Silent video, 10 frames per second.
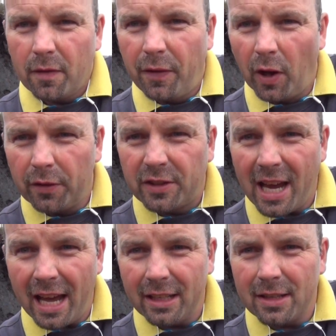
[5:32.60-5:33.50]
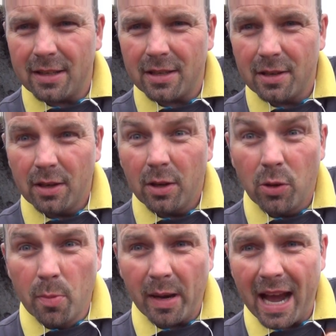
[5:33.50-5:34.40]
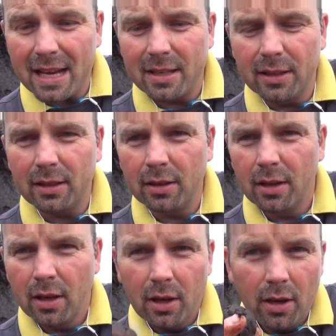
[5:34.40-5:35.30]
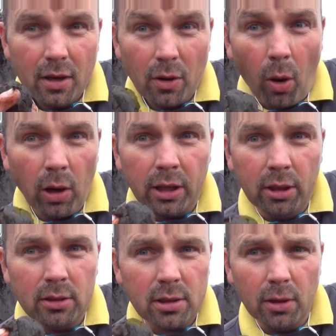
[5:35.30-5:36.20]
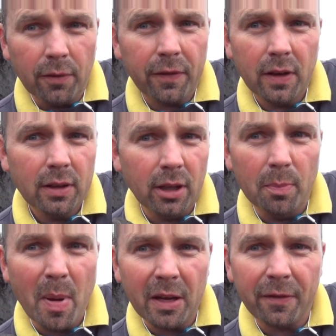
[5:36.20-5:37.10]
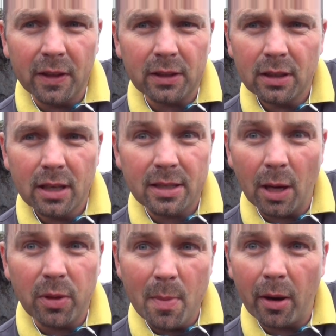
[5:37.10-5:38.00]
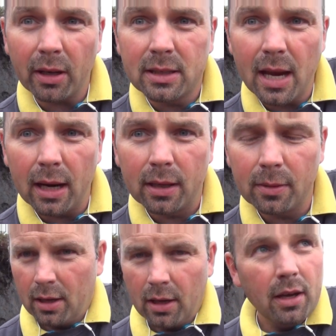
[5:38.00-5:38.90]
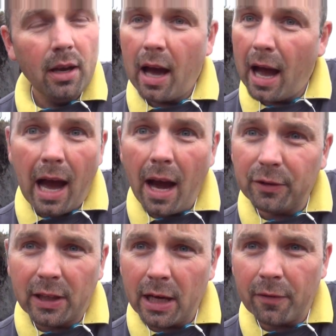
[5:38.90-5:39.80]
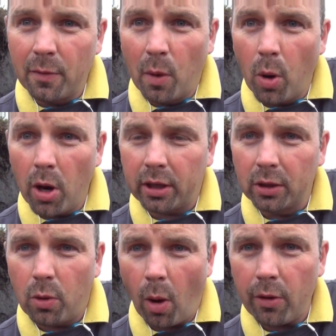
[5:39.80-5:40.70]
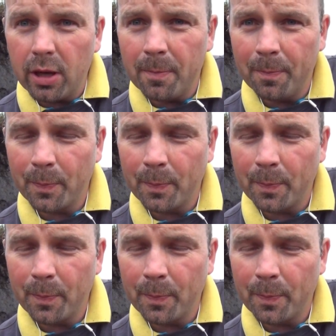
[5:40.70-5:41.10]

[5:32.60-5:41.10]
Full of tannins, humic acid, all the good stuff that'll benefit a South American tank. I have to get it from a working quarry,